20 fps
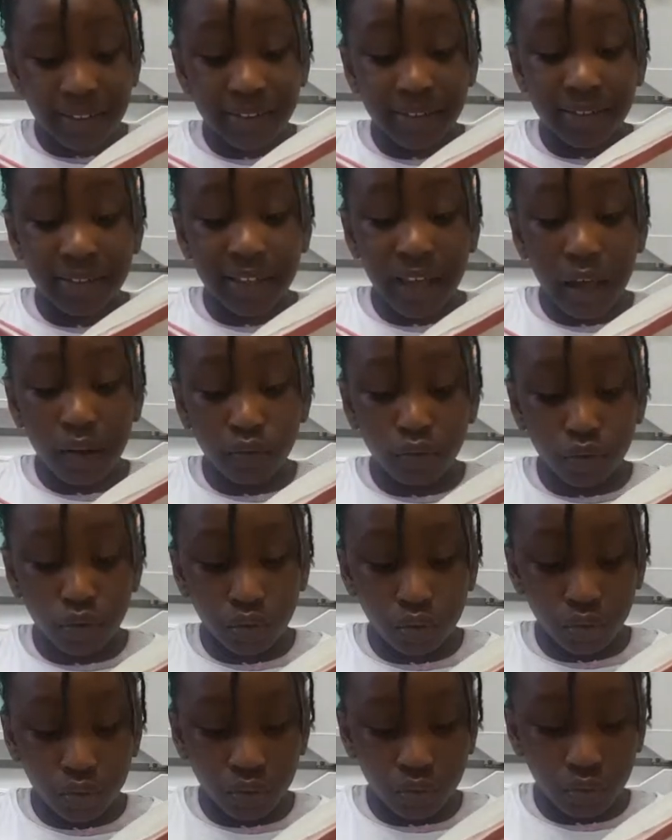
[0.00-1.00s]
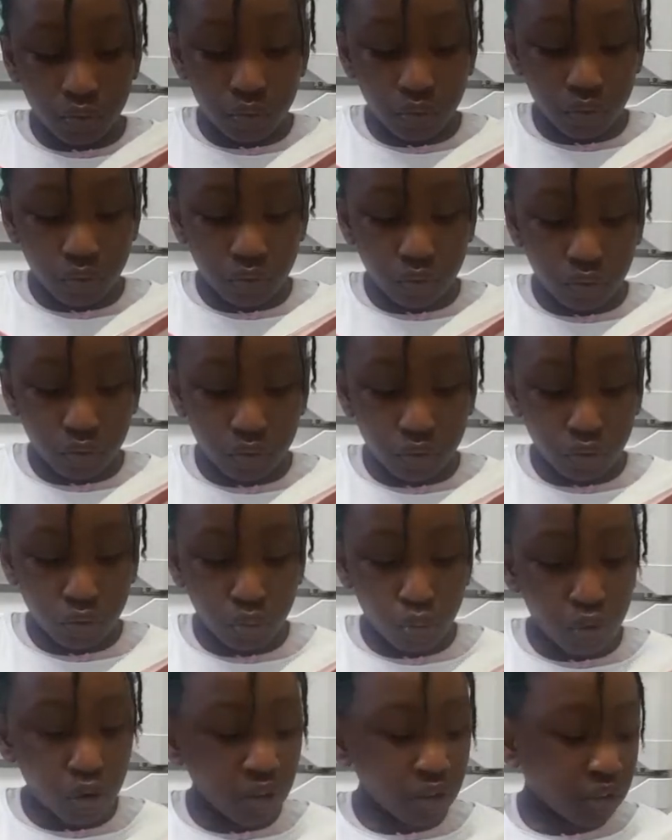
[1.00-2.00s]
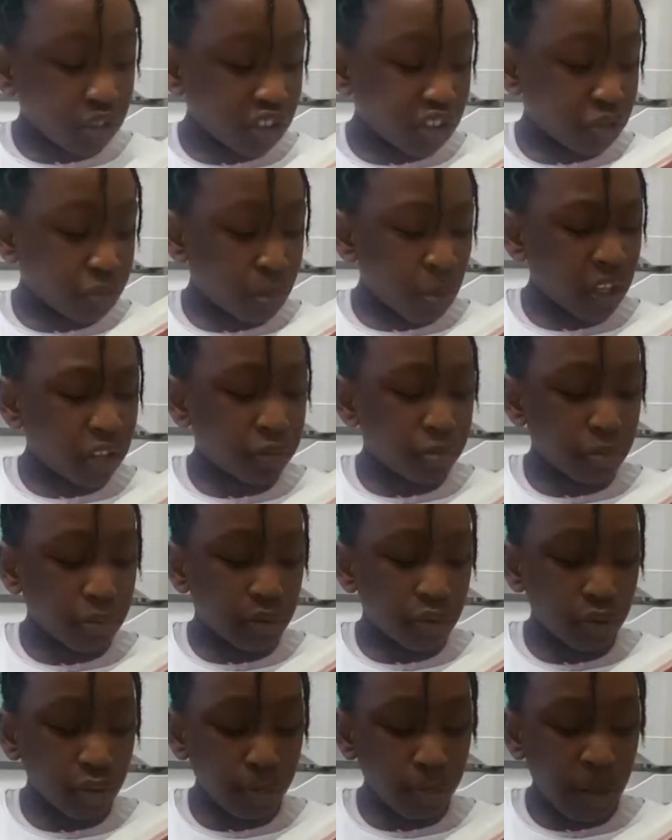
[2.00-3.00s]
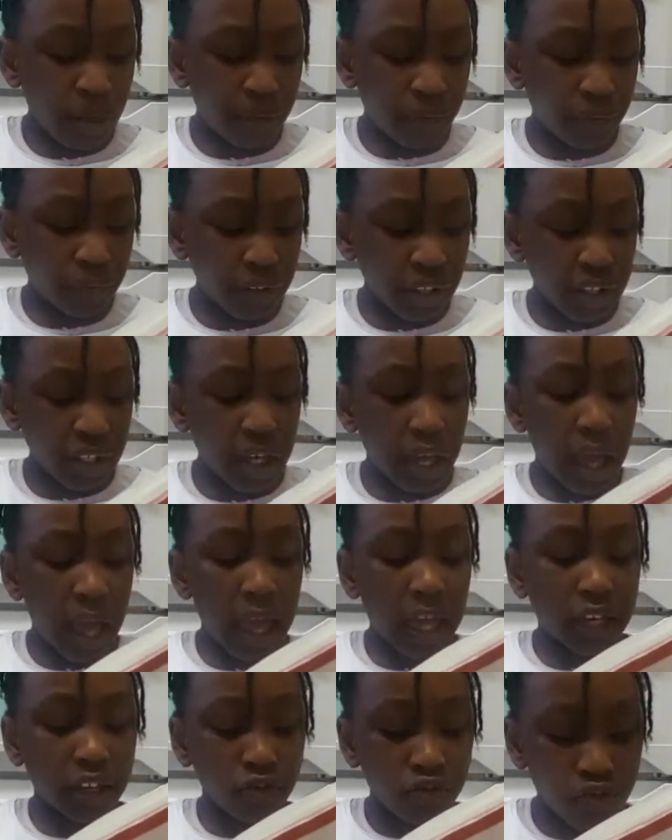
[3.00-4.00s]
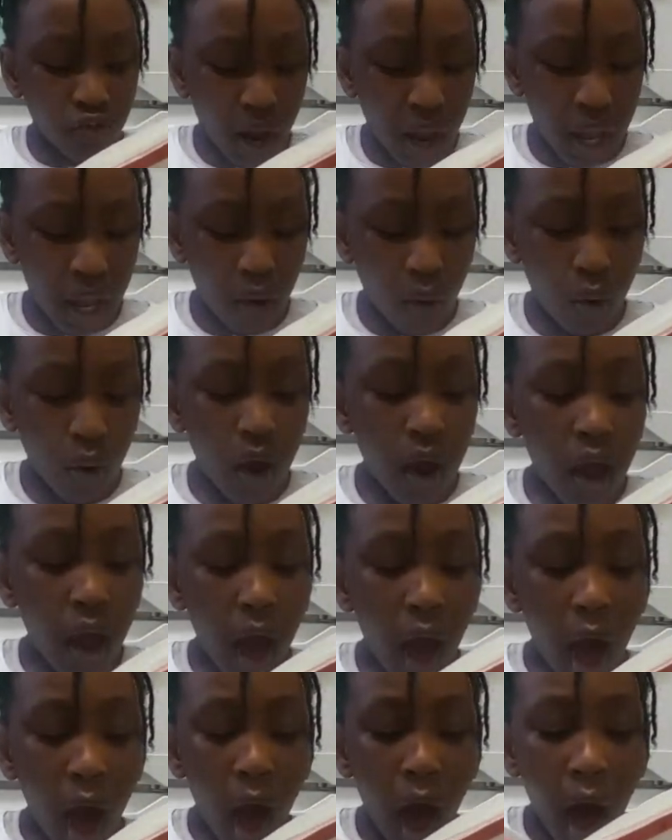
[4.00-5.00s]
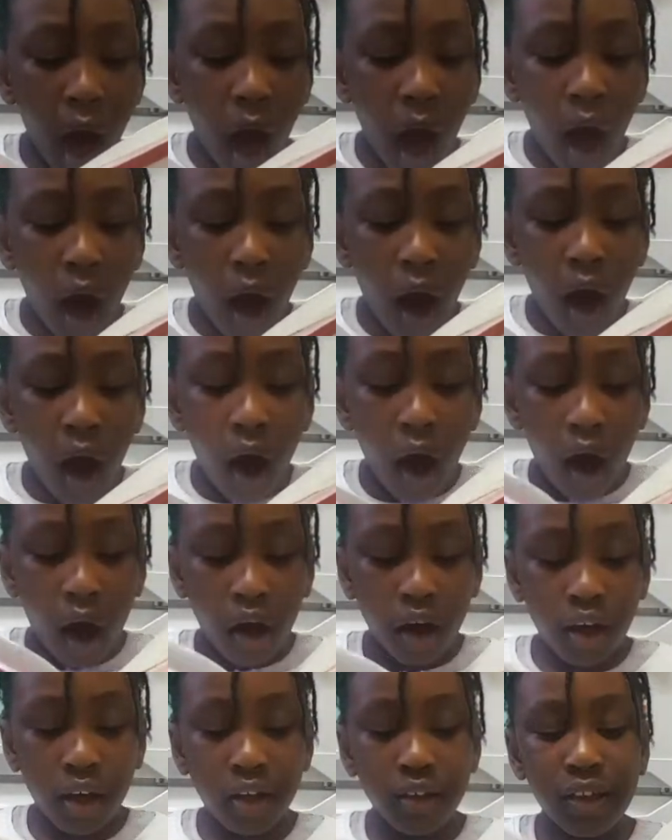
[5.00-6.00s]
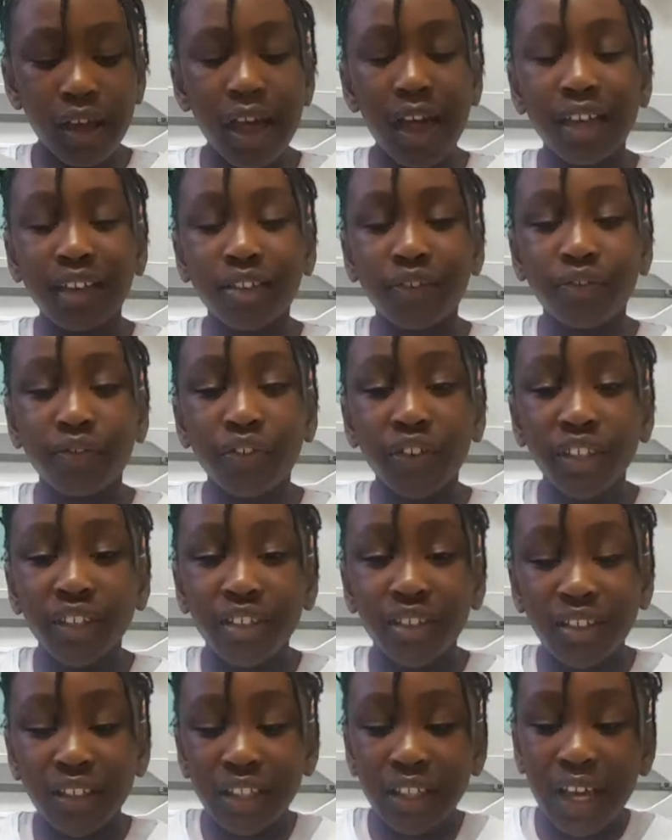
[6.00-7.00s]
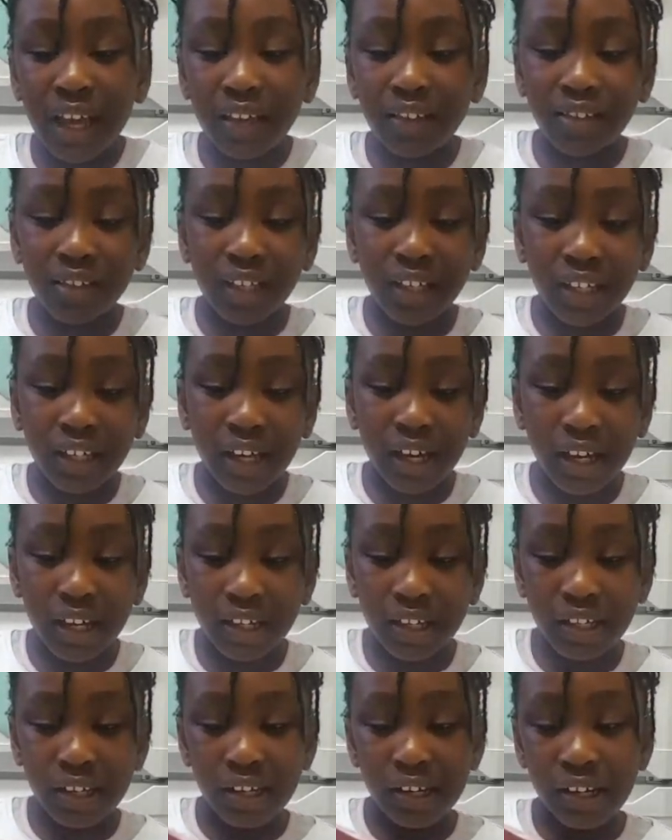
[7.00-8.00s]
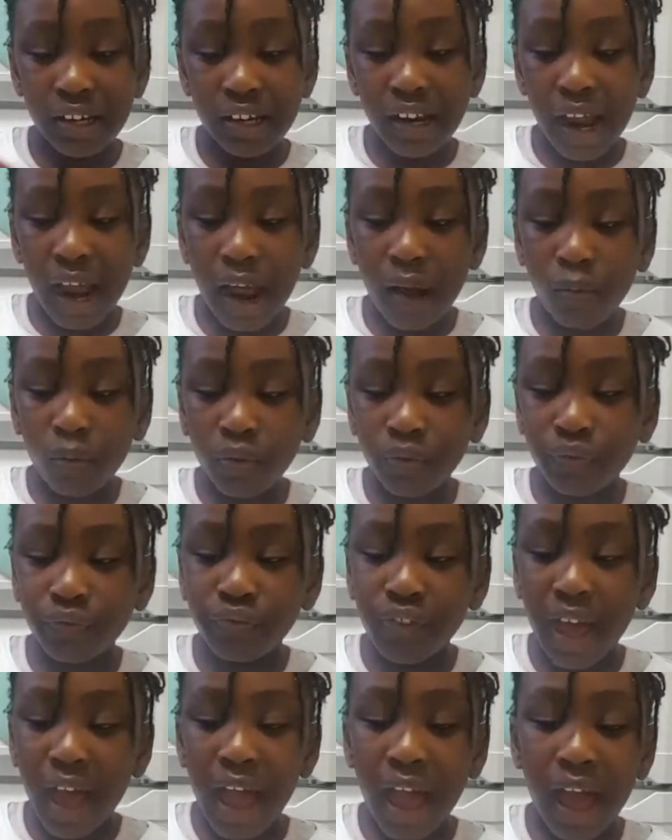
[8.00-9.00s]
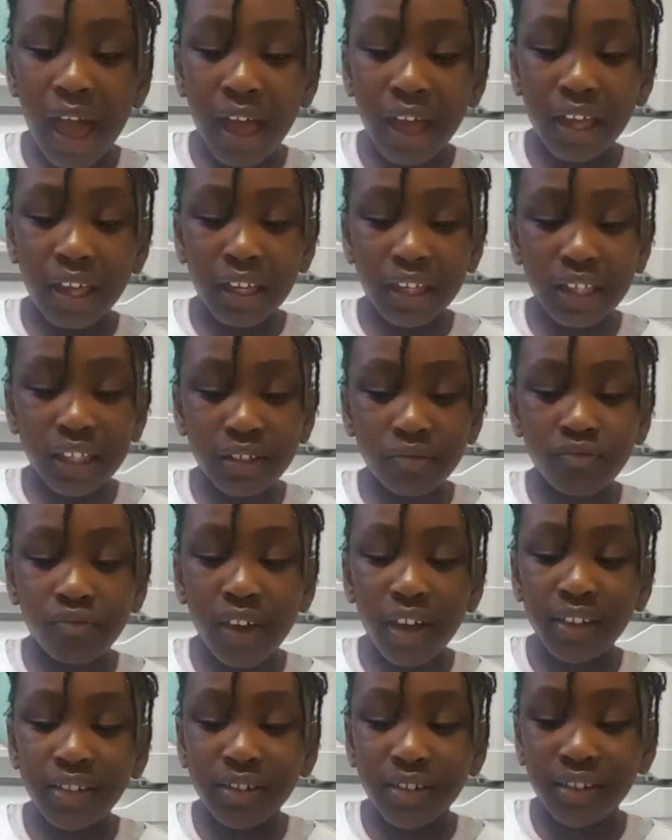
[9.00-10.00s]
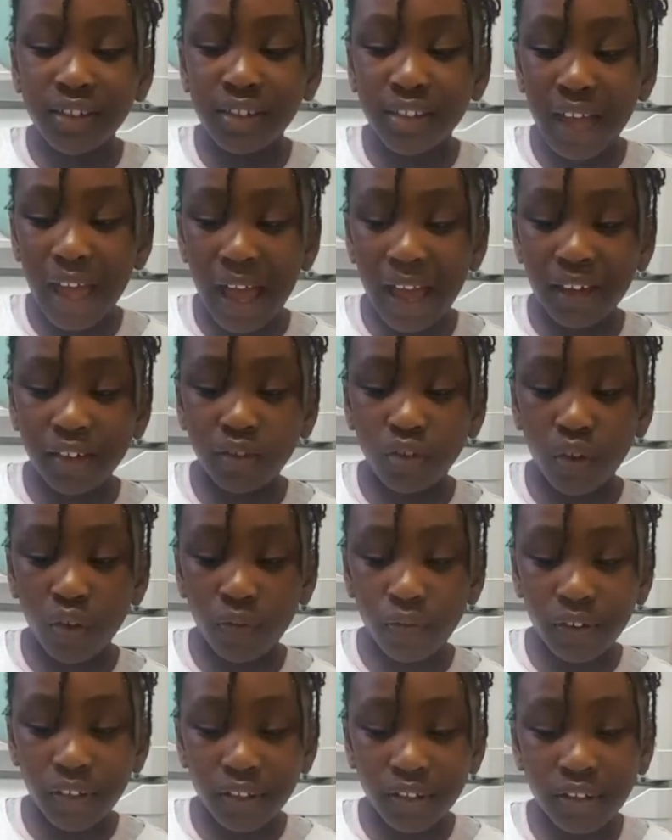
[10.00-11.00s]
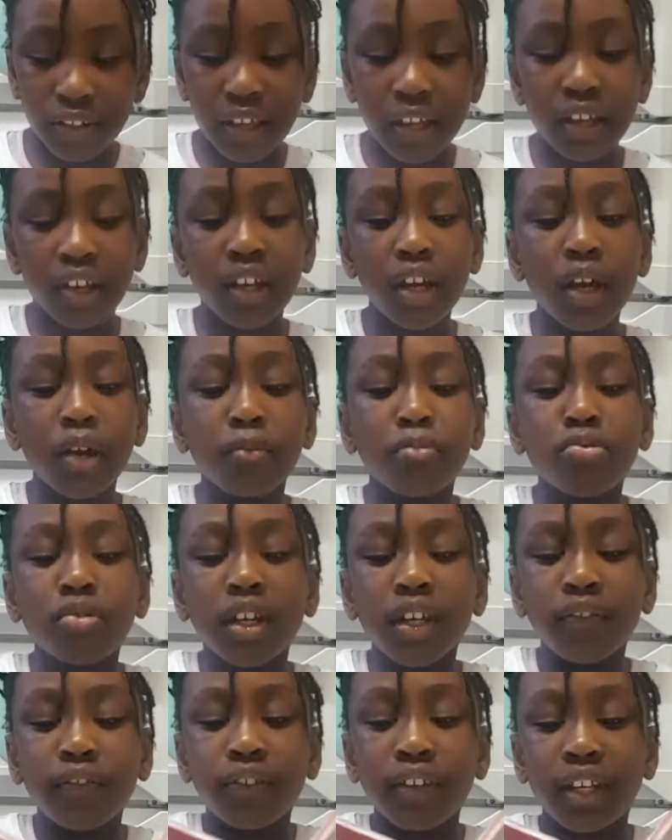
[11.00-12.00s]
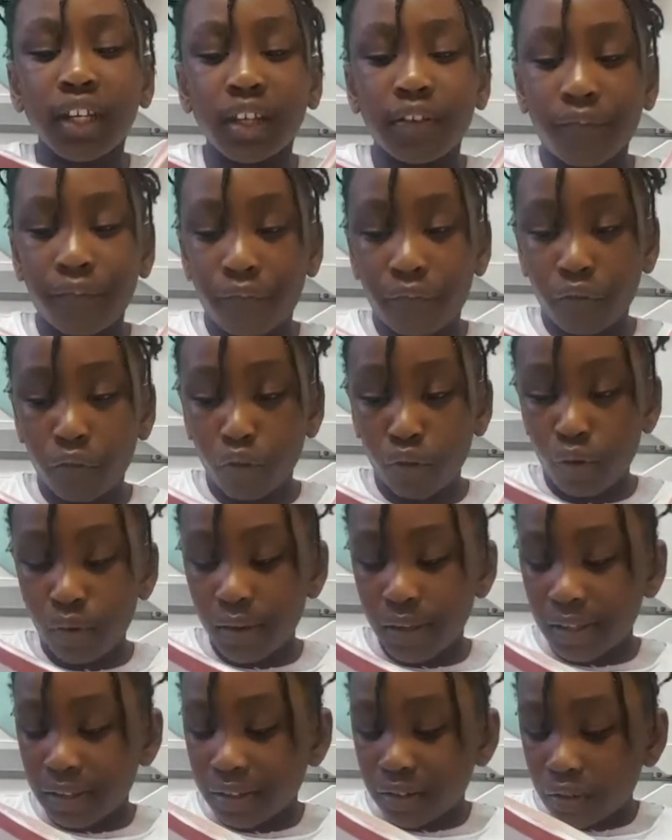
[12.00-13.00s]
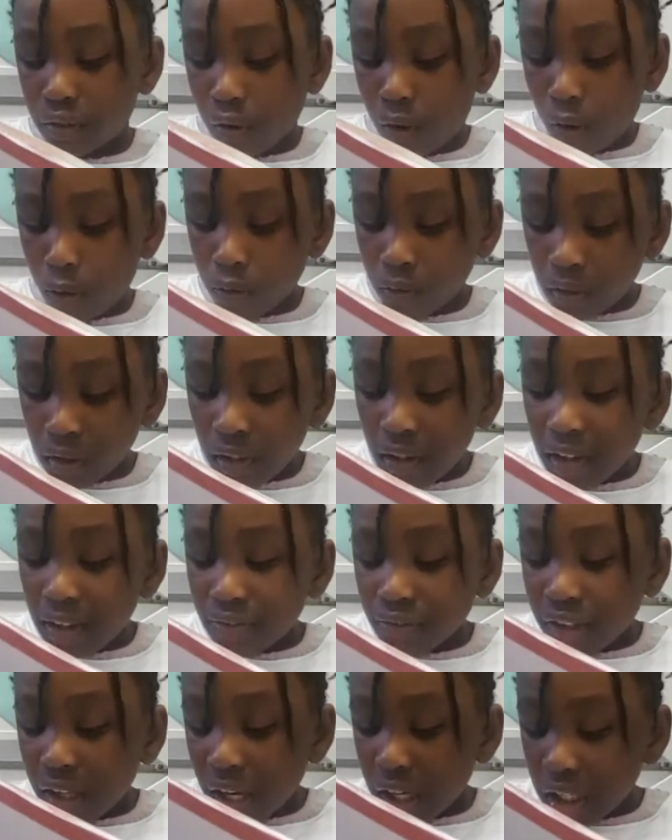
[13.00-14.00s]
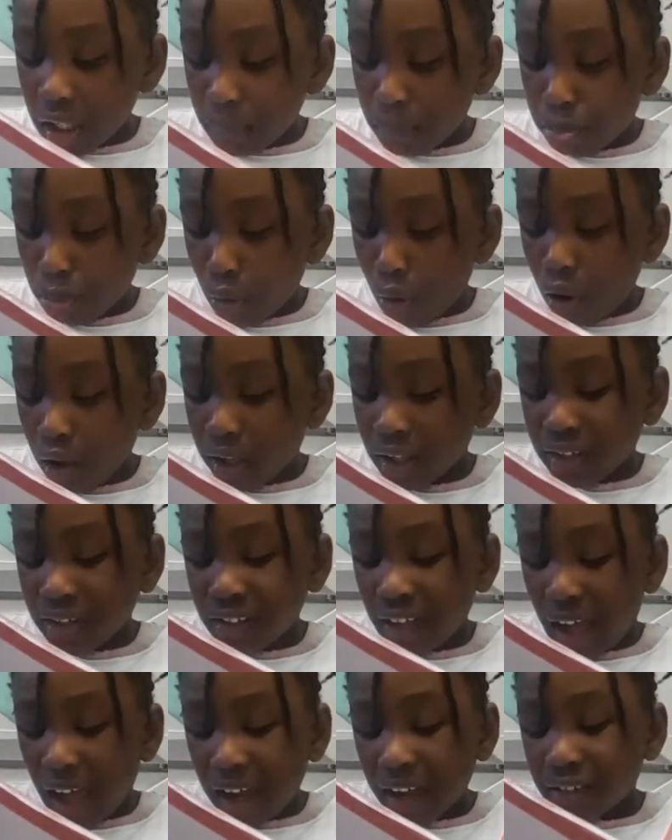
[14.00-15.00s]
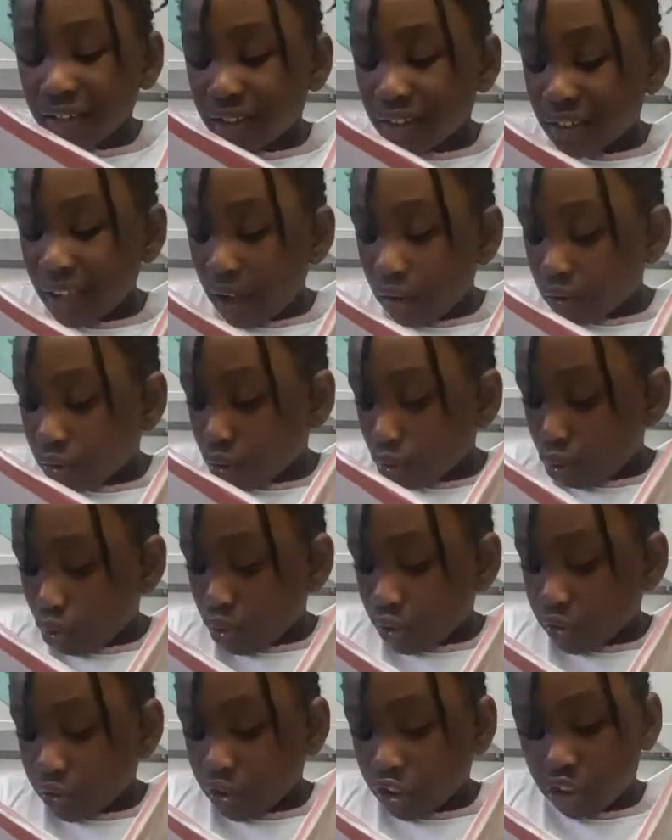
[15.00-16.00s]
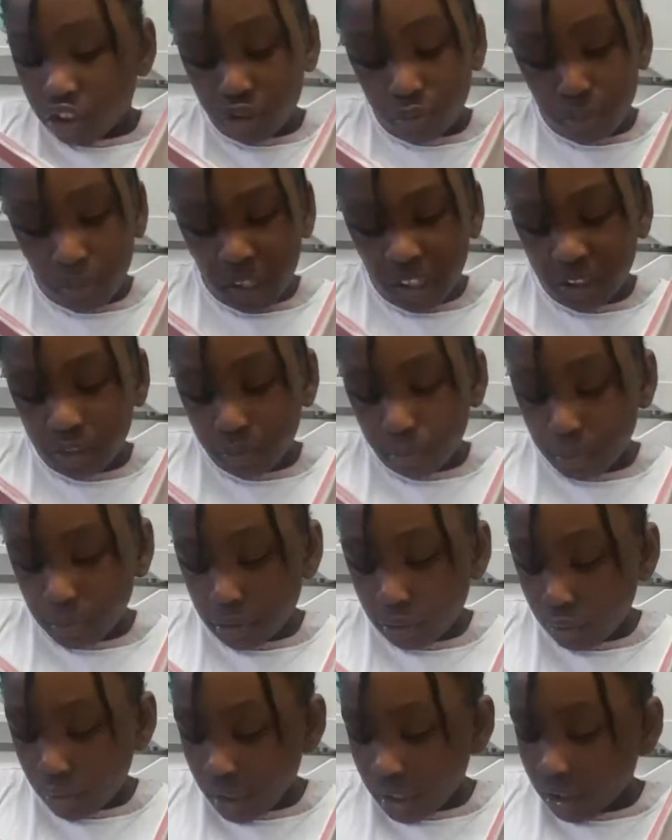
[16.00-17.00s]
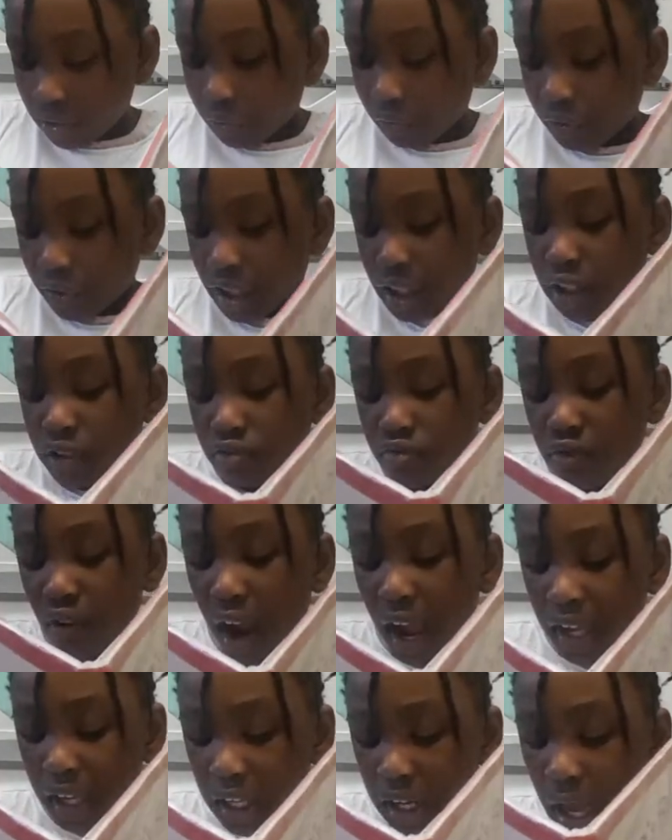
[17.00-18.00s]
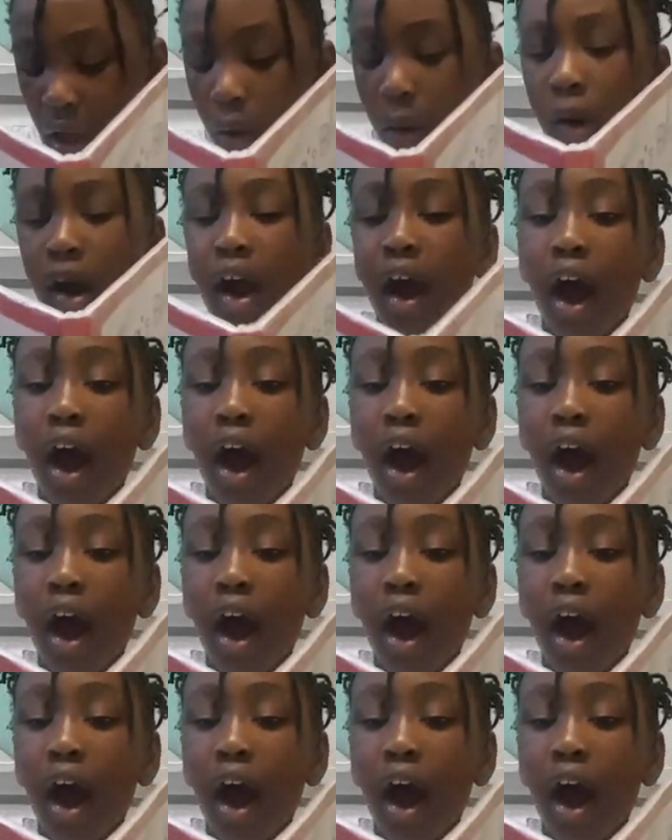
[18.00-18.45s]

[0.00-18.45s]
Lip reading: axe down towards the space between my feet, I cry out, 'Ha!' as fiercely as I can." And with that, he raised his axe over his head, breathing in through his nose. Then he brought his axe down towards the space between his feet, crying out,